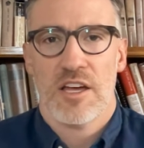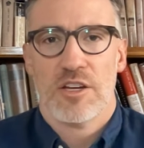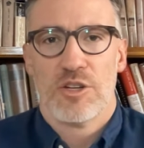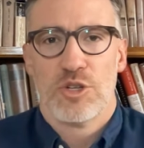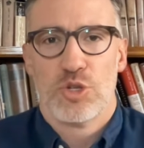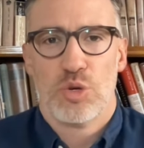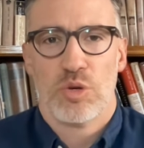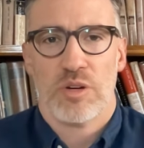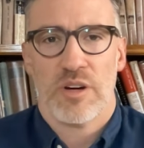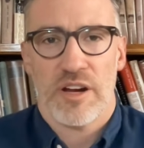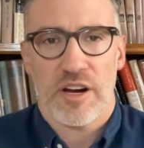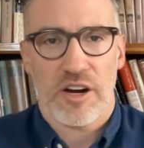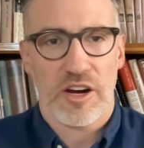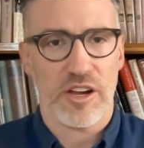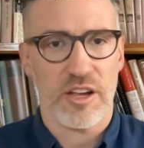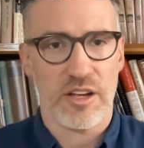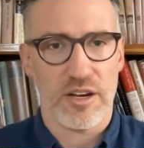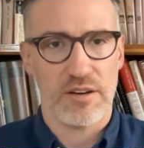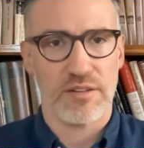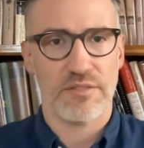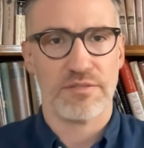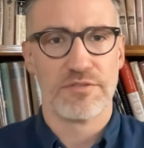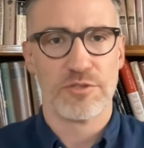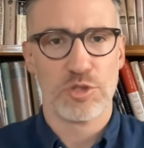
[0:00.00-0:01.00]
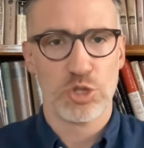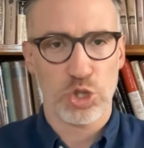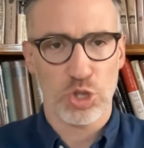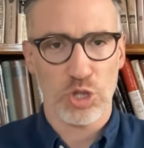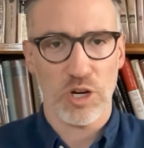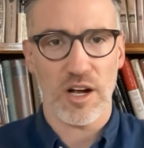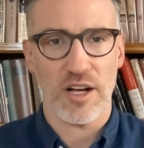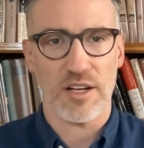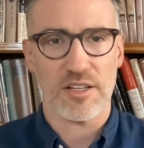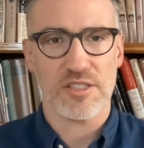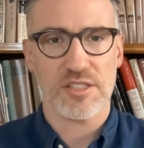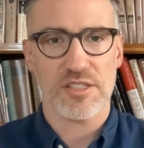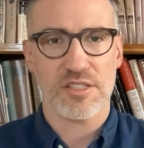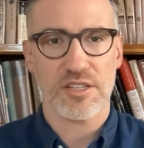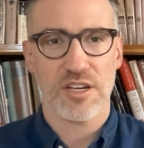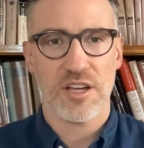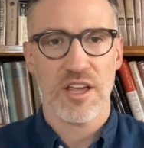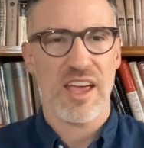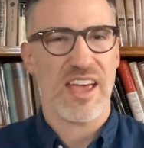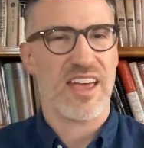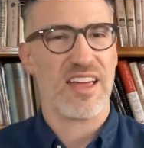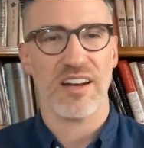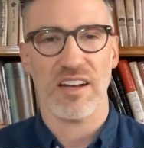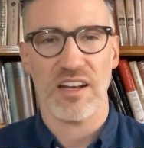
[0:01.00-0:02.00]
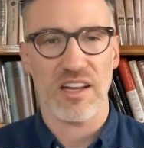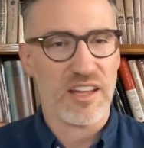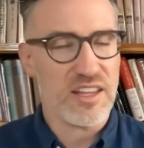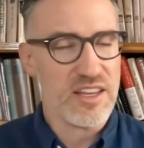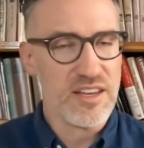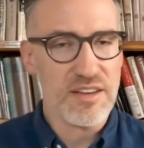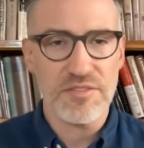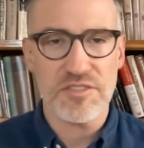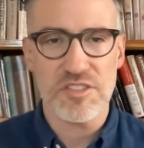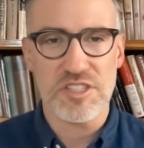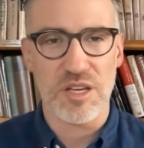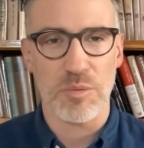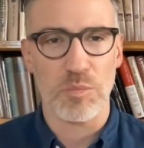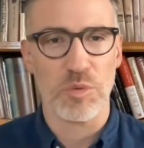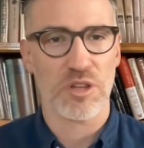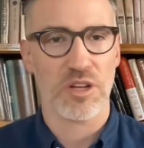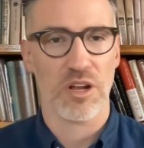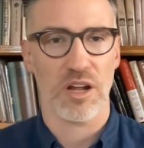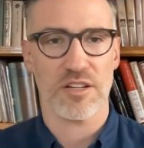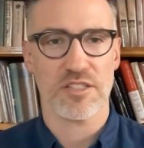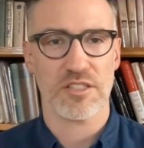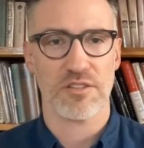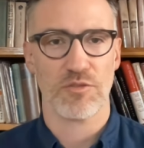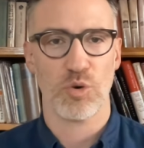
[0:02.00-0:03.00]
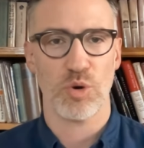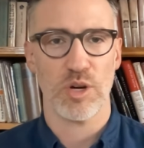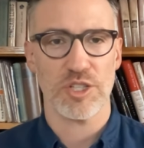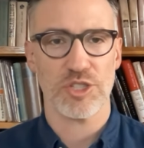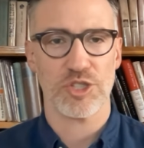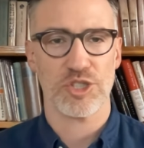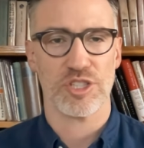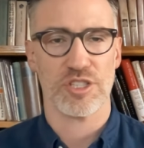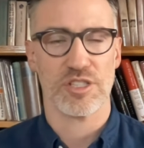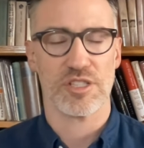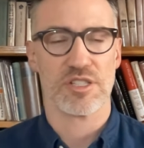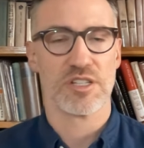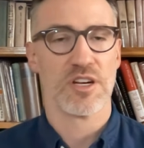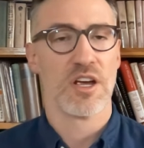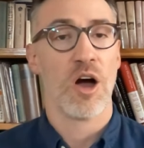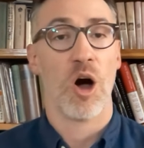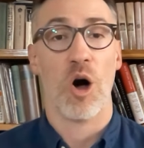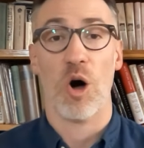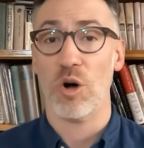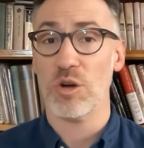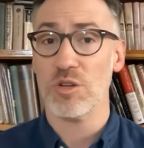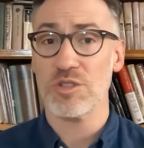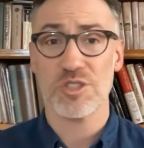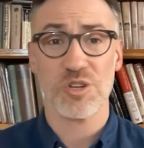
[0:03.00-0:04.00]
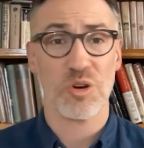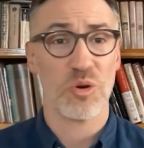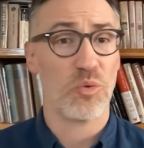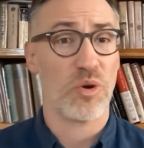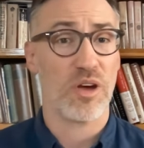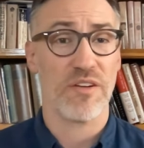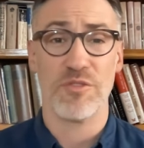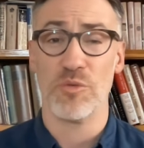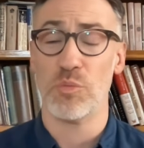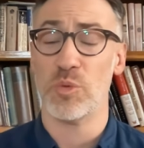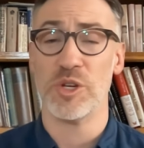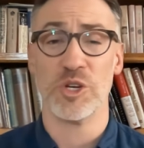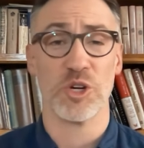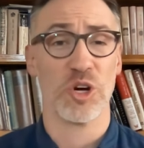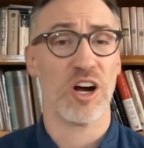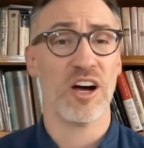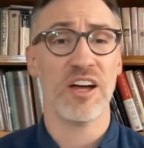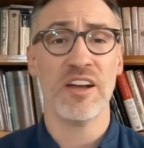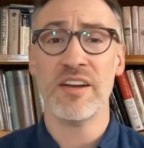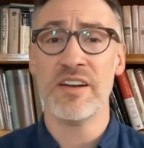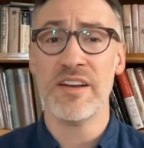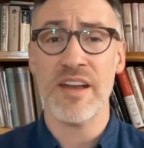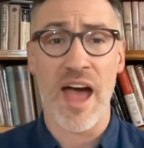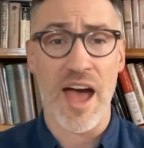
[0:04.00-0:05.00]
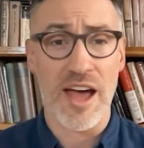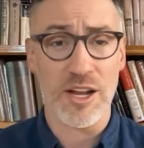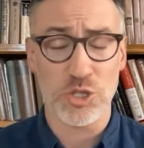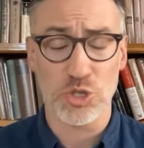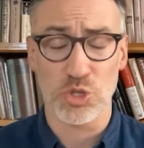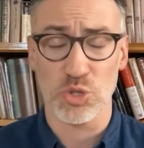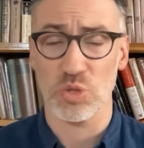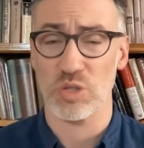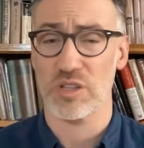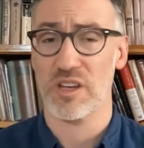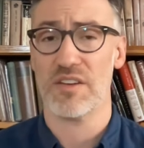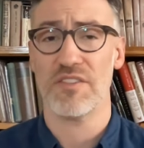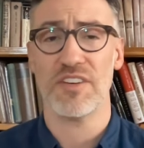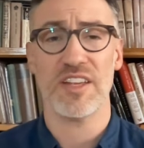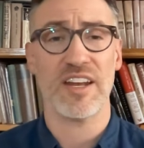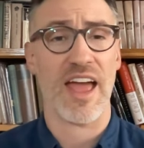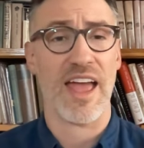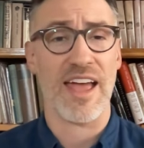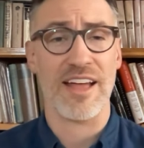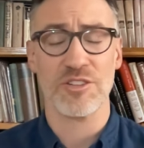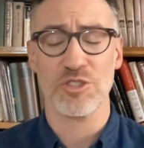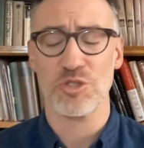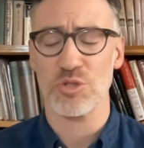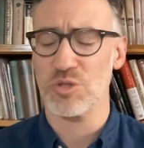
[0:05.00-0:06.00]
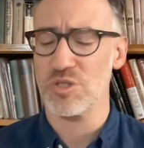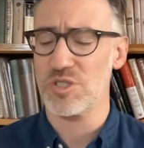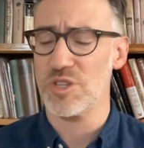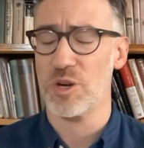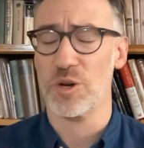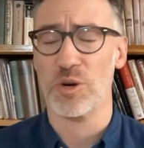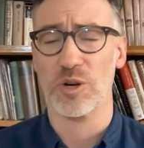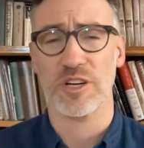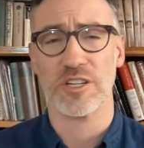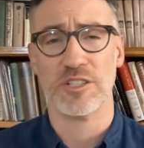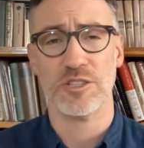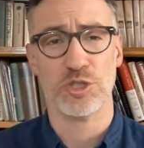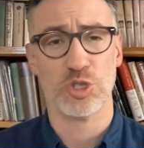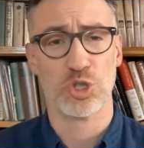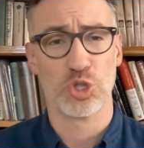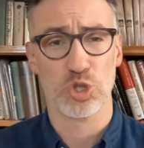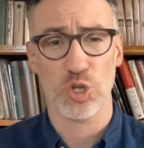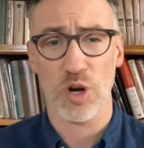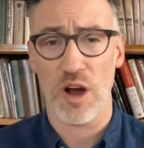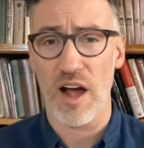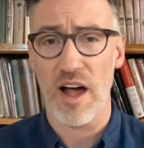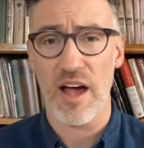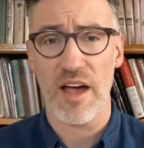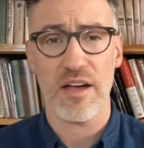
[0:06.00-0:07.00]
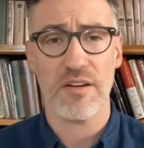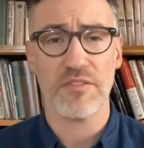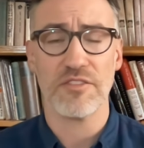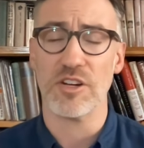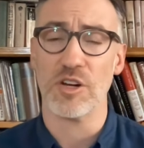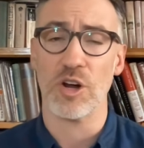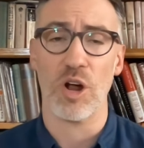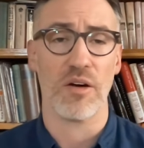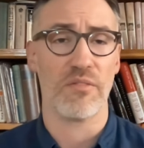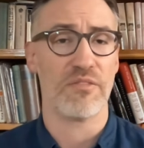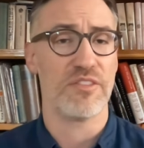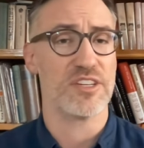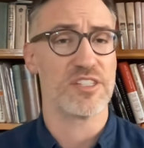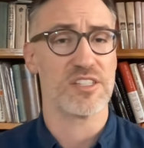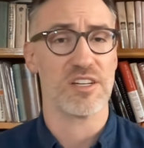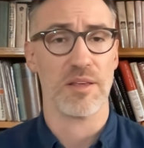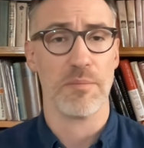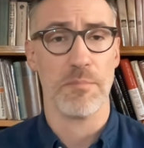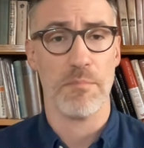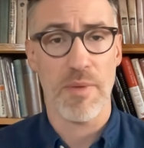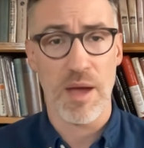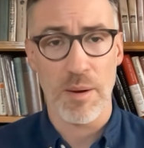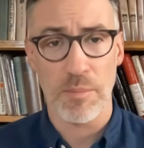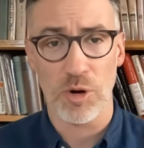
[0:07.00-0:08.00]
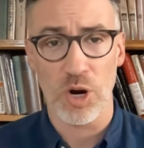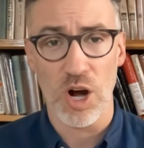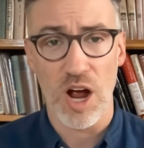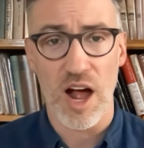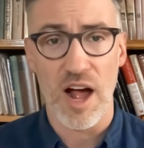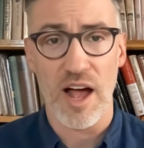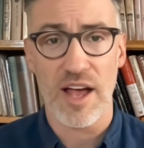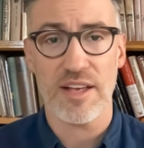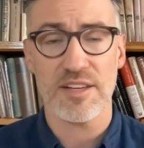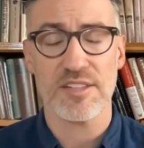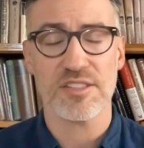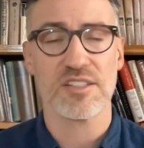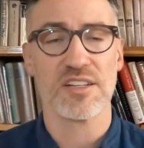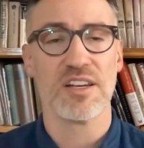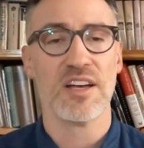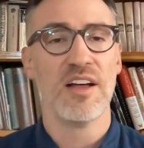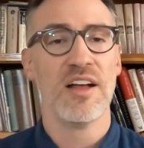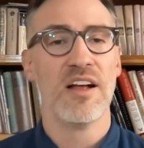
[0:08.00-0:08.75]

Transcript: to an area of trust. It leaves them with lots of questions. Also, if, when you're unnatural, giving answers that are contrived and obviously memorized,